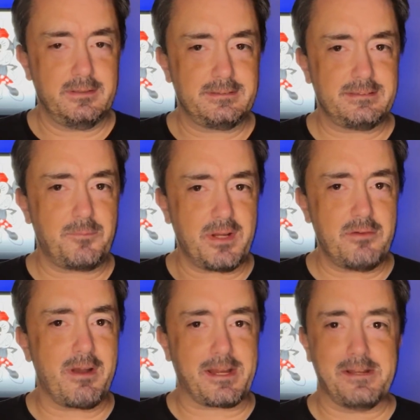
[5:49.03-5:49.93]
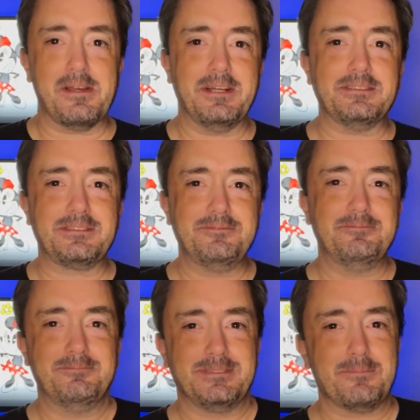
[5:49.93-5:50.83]
somebody you recognize.
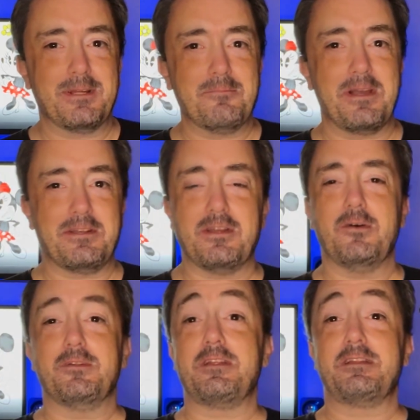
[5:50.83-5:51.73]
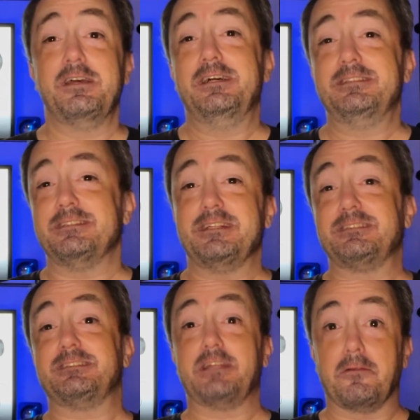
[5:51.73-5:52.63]
Somebody you might know that isn't
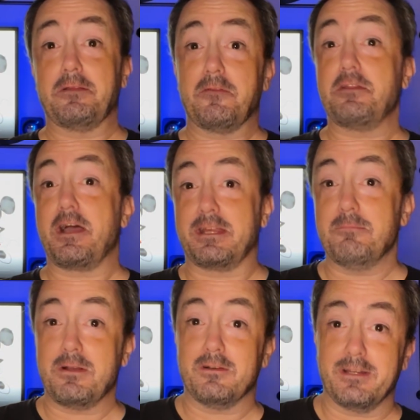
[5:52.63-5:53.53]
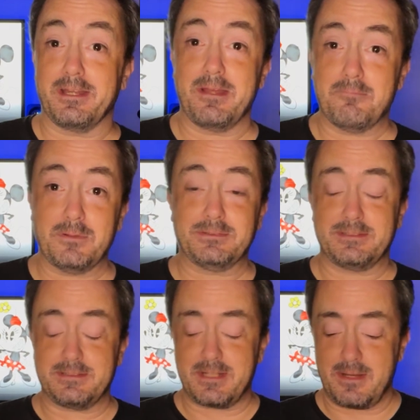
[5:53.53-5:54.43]
necessarily in the documentary game most
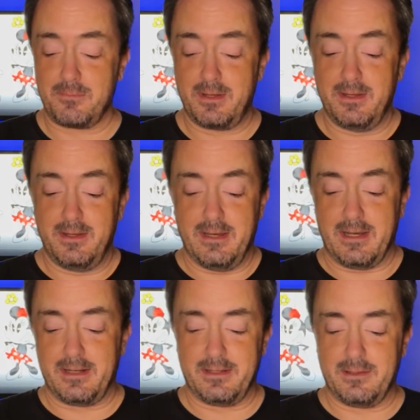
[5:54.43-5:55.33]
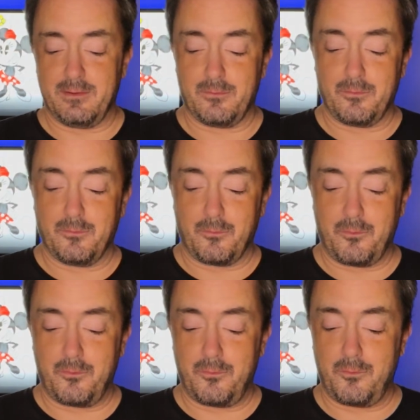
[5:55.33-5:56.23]
of the time. We're
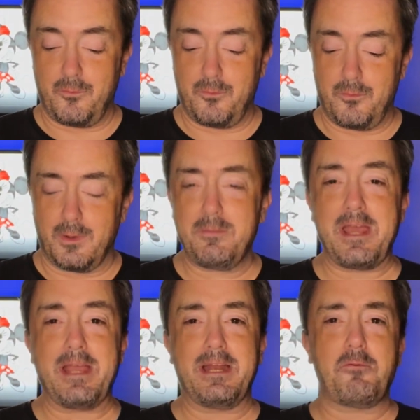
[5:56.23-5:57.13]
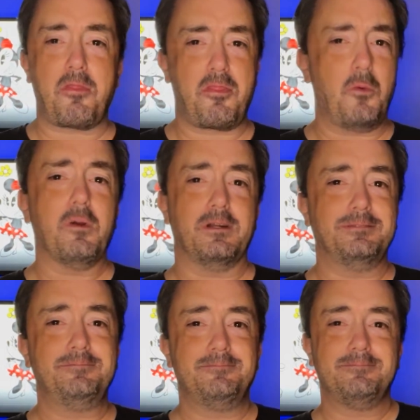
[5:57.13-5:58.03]
going to be hanging out with
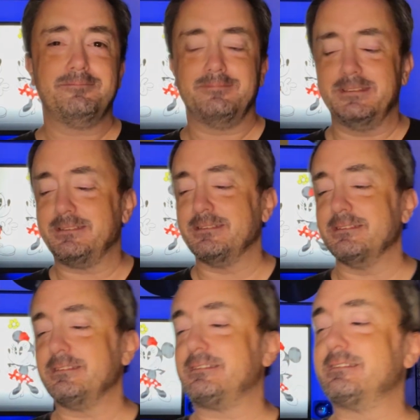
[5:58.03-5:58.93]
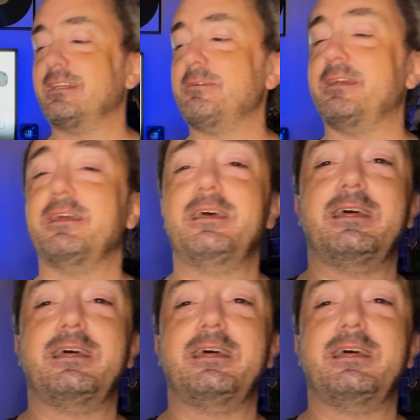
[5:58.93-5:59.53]
Thor. This is going to be